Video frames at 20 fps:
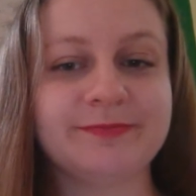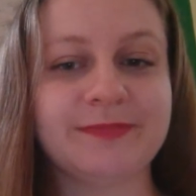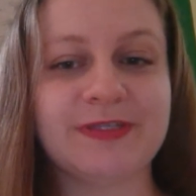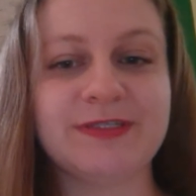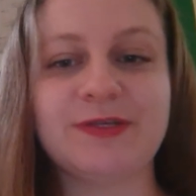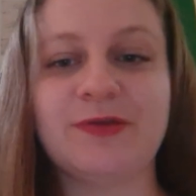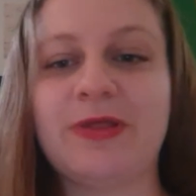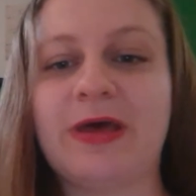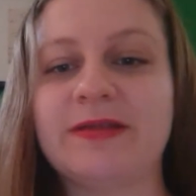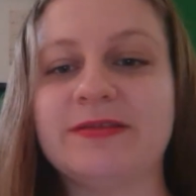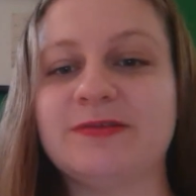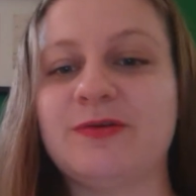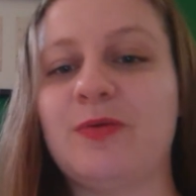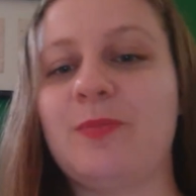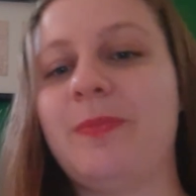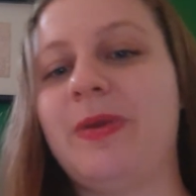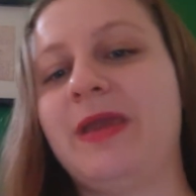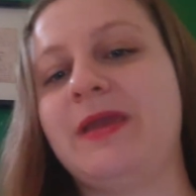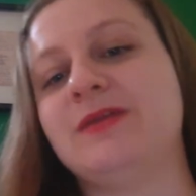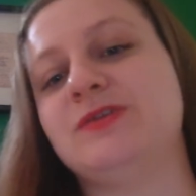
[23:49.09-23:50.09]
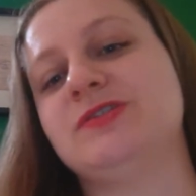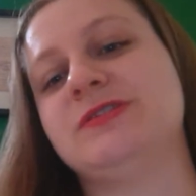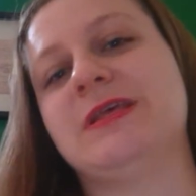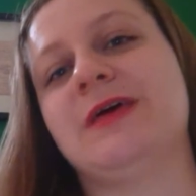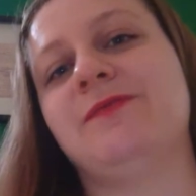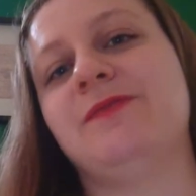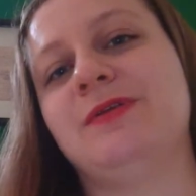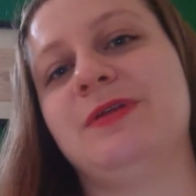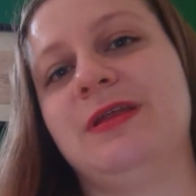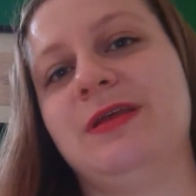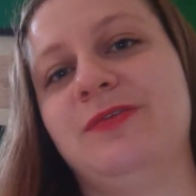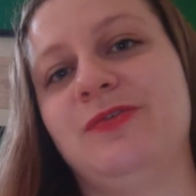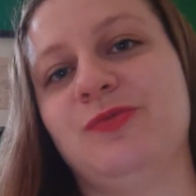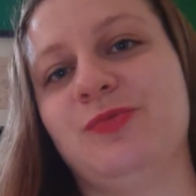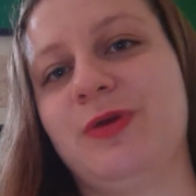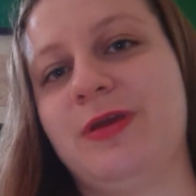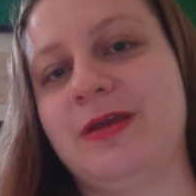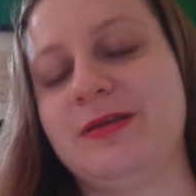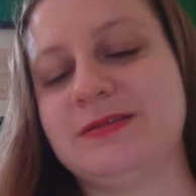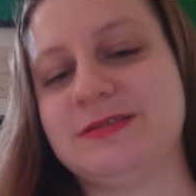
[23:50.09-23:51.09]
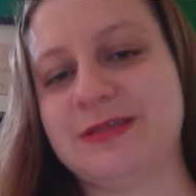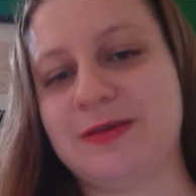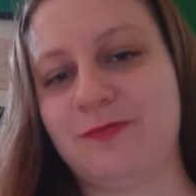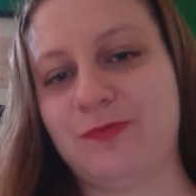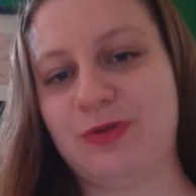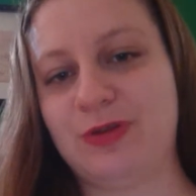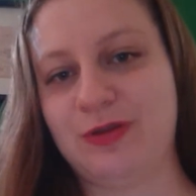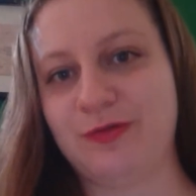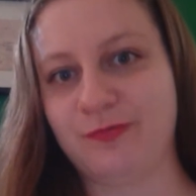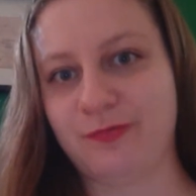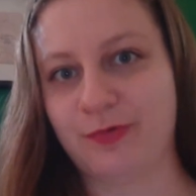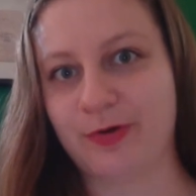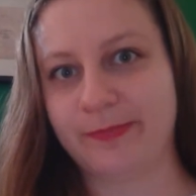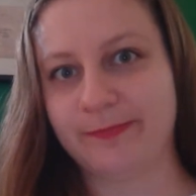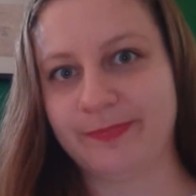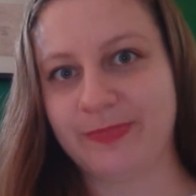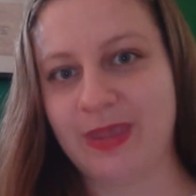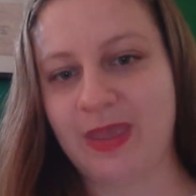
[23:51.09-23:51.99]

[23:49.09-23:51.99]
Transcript: So that's on page 73 and 74.